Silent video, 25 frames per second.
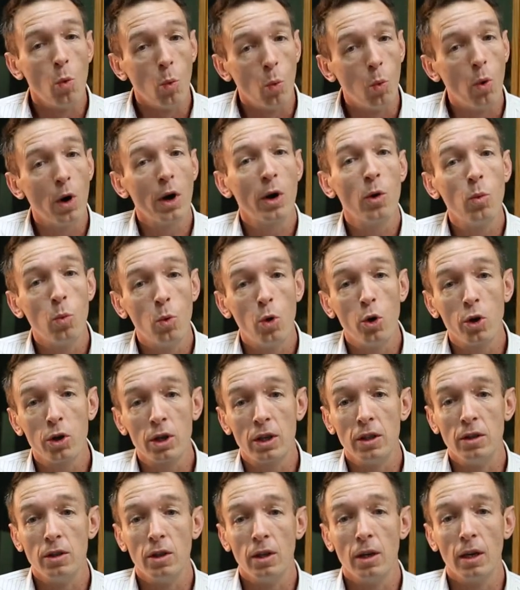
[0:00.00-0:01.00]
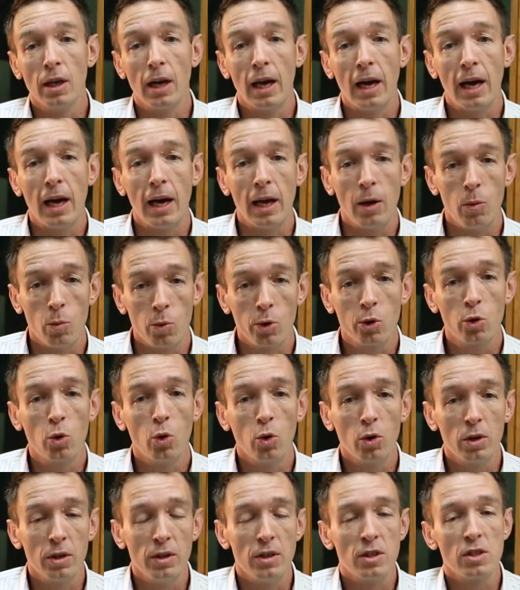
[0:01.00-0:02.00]
want to work in the and
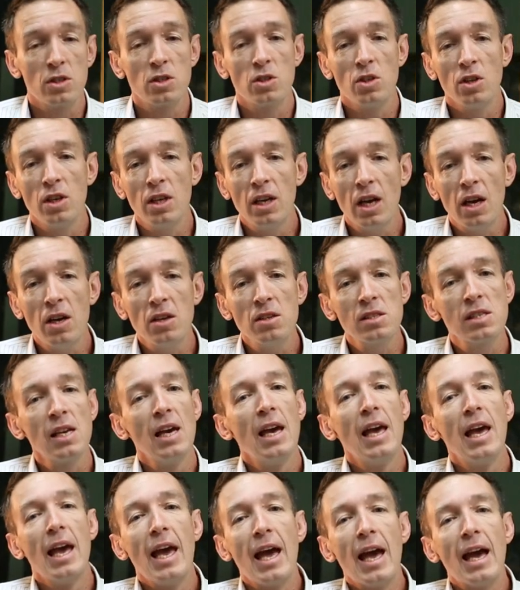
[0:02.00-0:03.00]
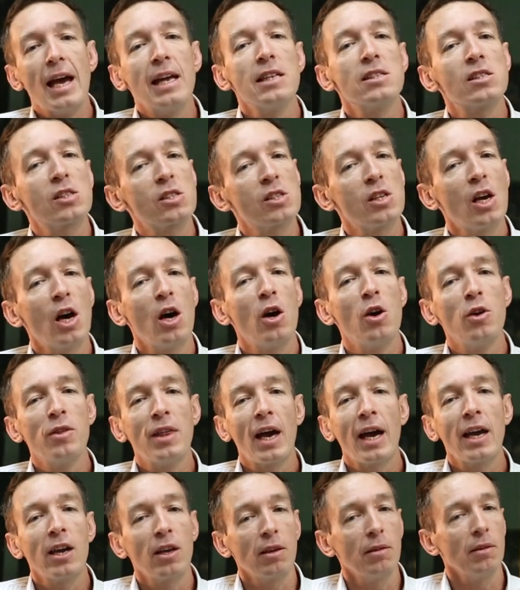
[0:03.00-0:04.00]
record in the studios, and so
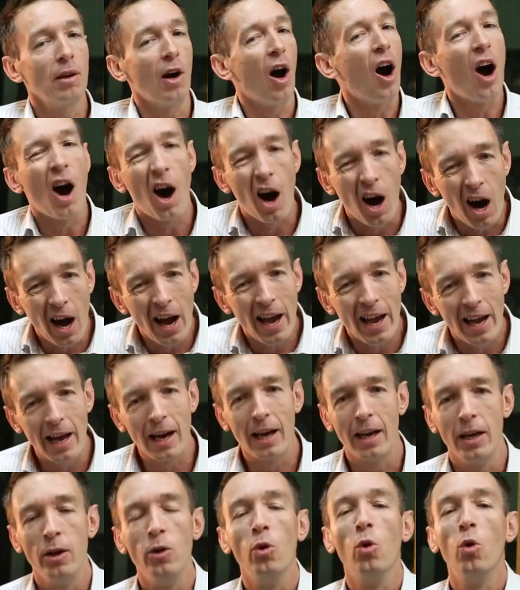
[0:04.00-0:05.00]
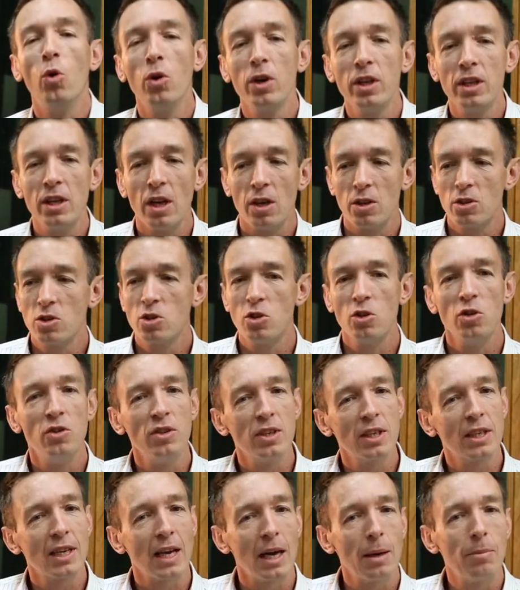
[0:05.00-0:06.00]
they hire an audio
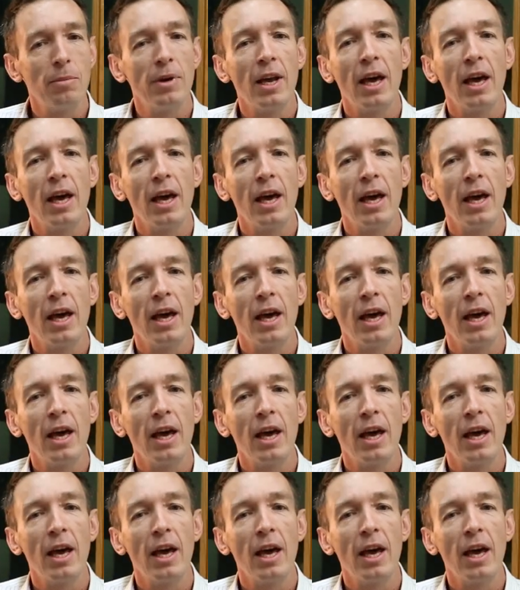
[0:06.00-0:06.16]
student to come